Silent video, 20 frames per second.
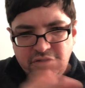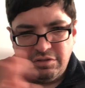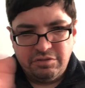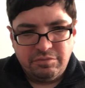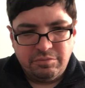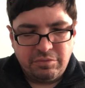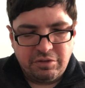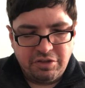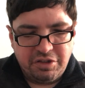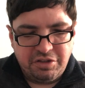
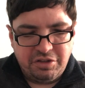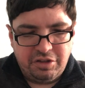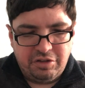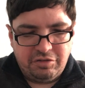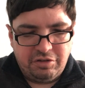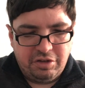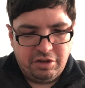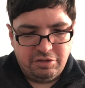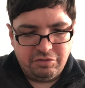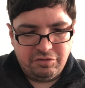in the late
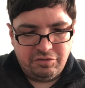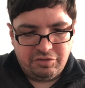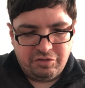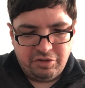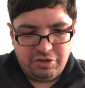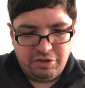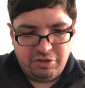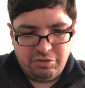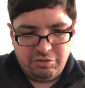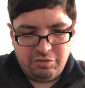1800s to
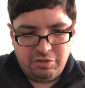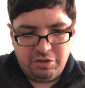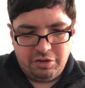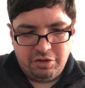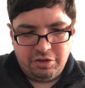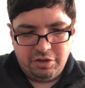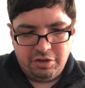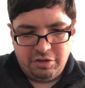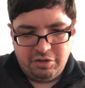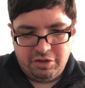the early
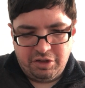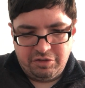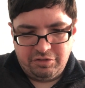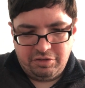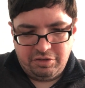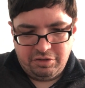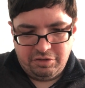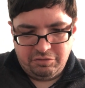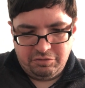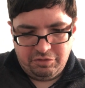
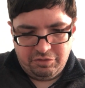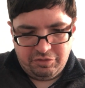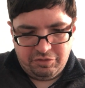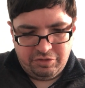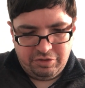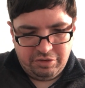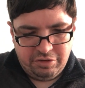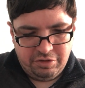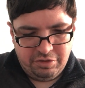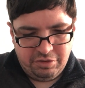1900s.